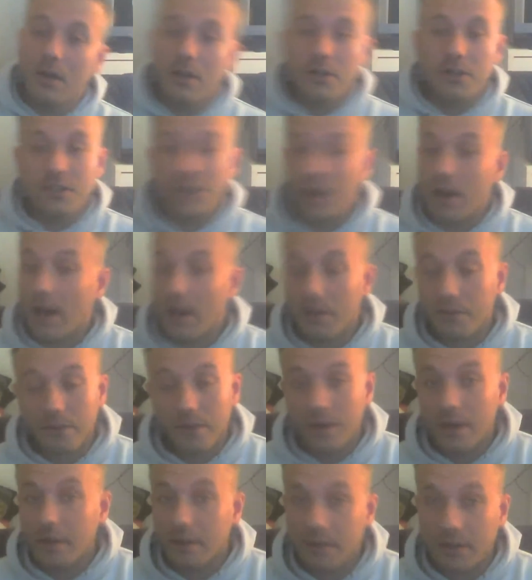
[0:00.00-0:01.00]
Shout out to
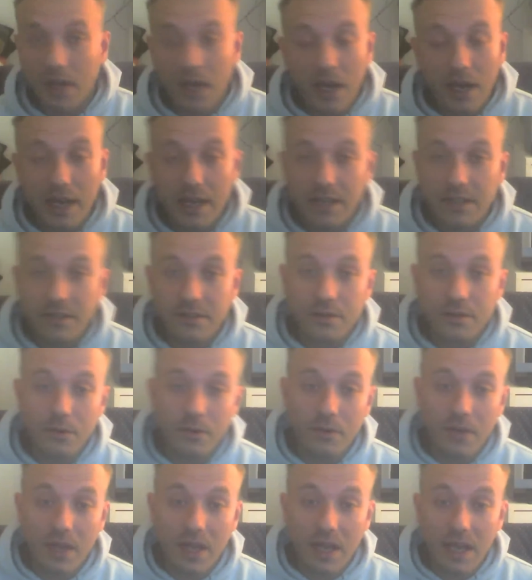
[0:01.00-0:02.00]
those guys. All
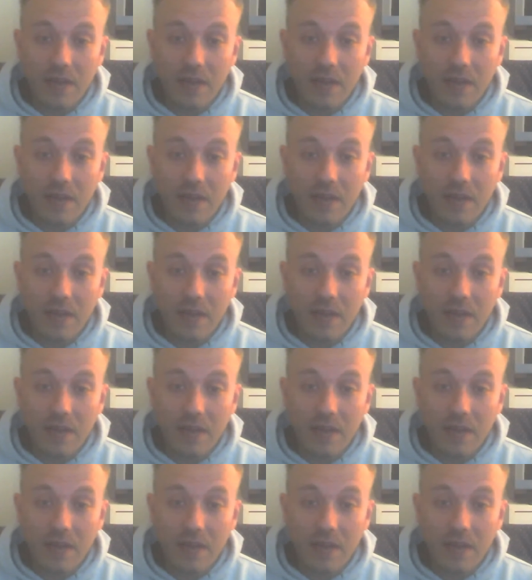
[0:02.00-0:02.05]
their